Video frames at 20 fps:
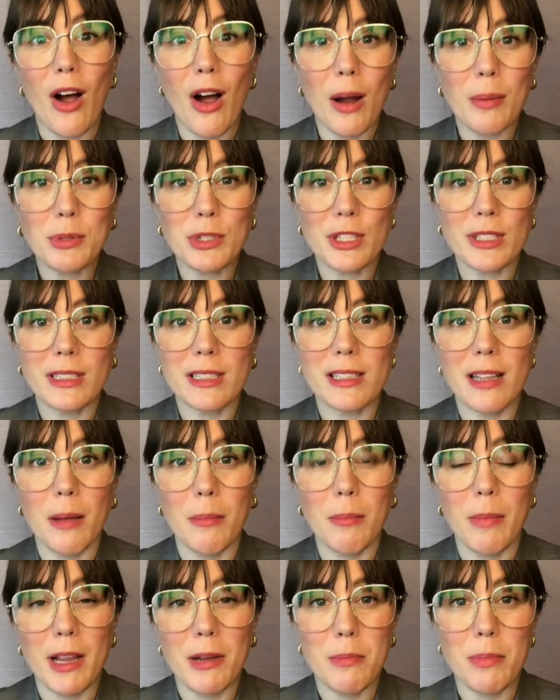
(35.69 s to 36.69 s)
options that
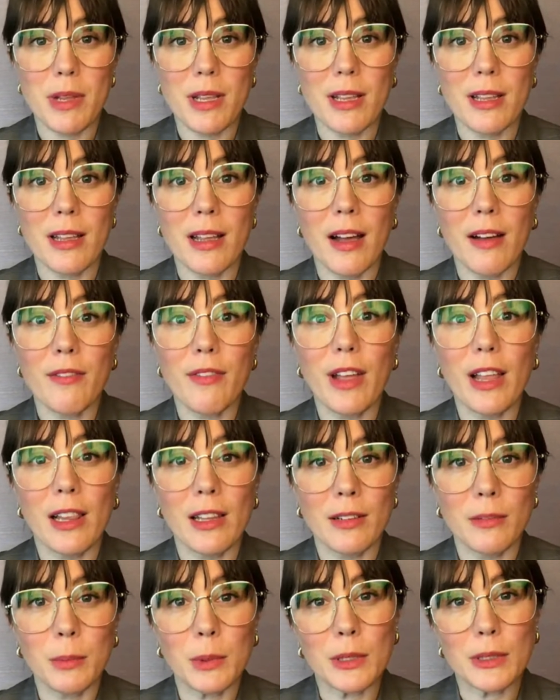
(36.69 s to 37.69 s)
might be
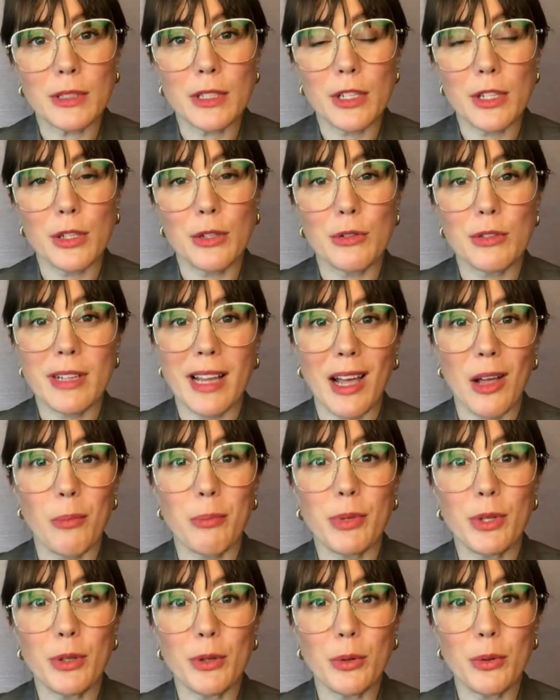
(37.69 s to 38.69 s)
available to you to
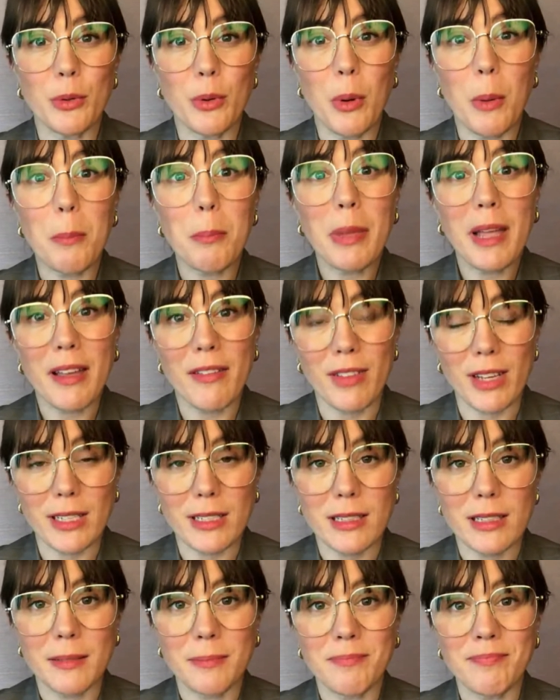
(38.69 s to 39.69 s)
help you
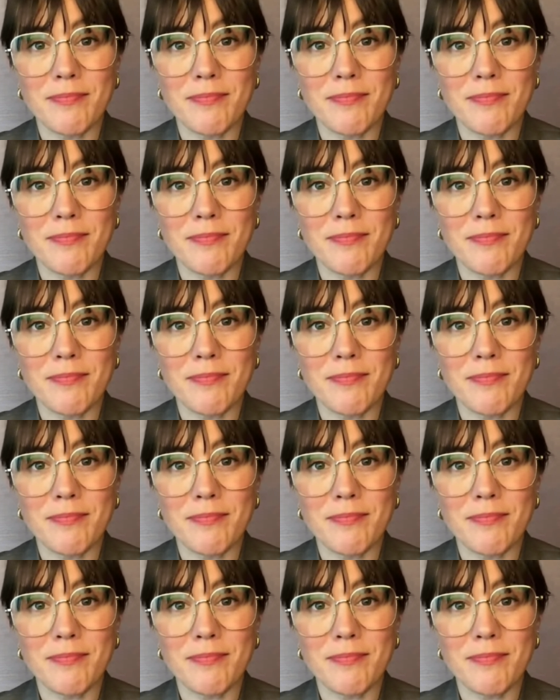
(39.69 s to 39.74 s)
pivot.